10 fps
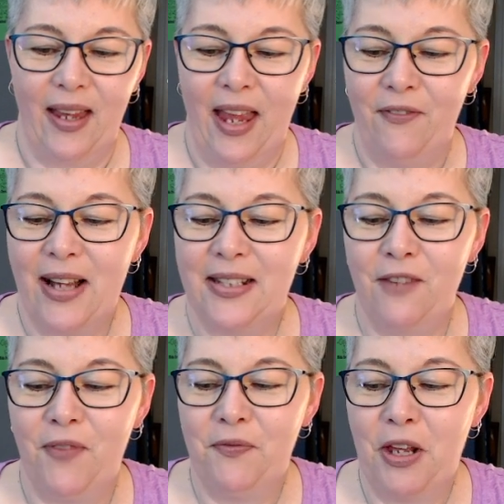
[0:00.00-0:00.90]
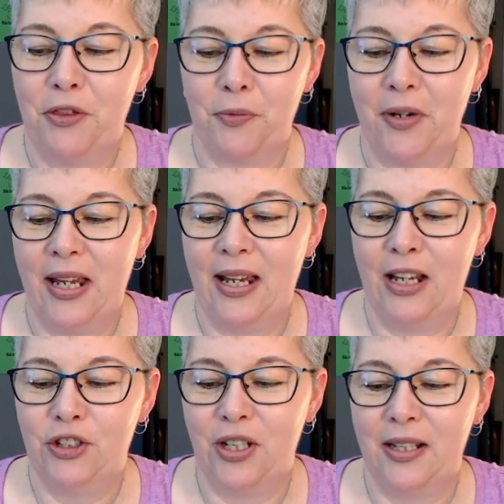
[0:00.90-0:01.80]
If I said 53
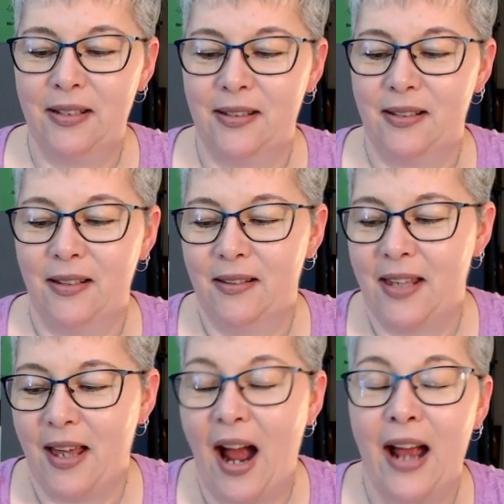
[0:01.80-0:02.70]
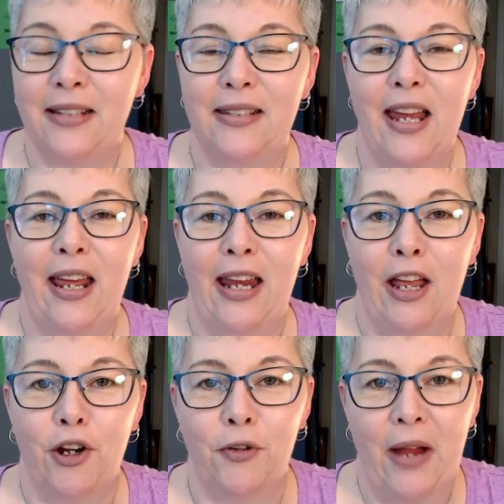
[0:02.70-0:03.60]
inches, I said it
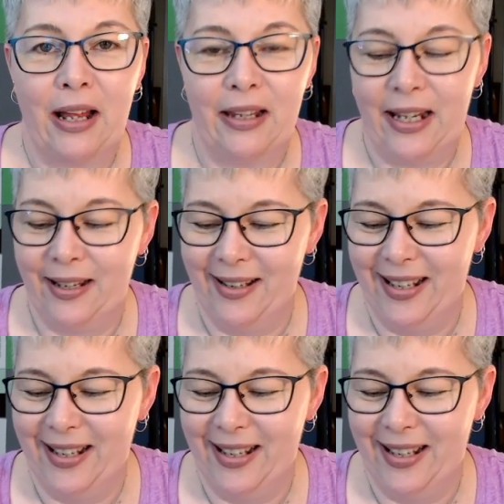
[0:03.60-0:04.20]
incorrectly.